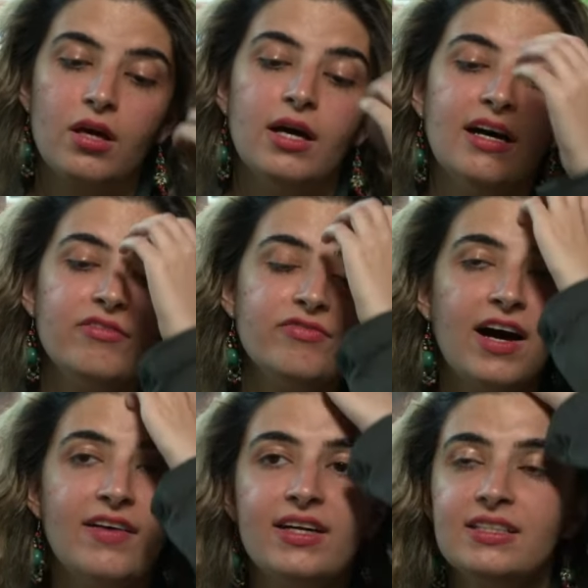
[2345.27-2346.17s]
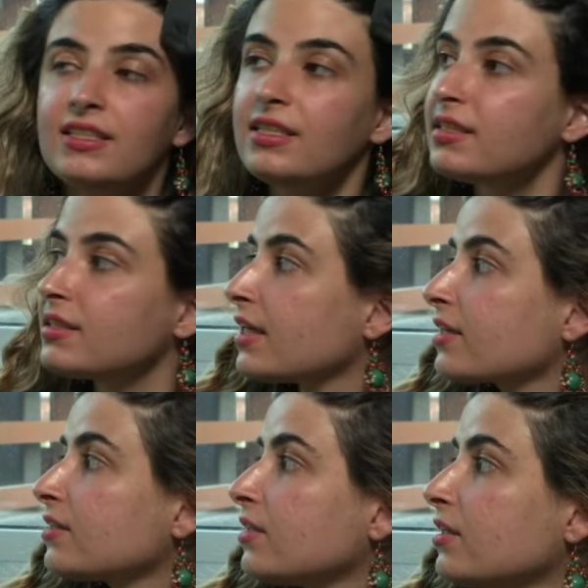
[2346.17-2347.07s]
F5, I think, is
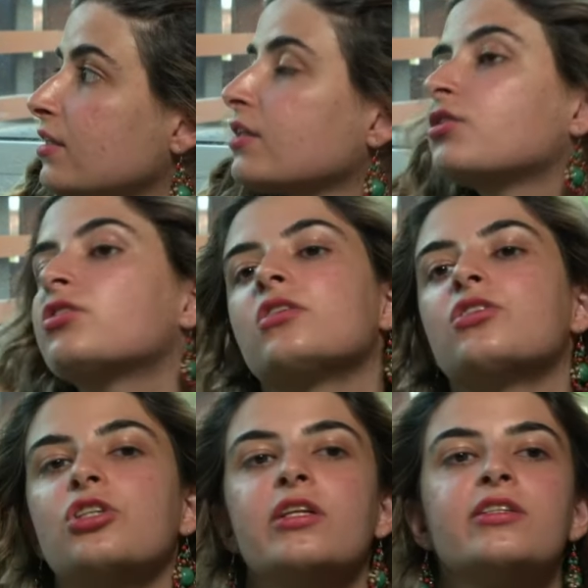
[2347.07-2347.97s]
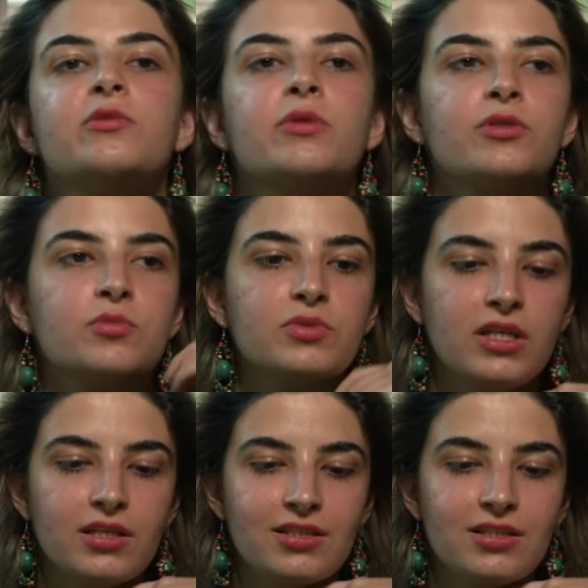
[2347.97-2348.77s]
like the, the, the chillest way to play it.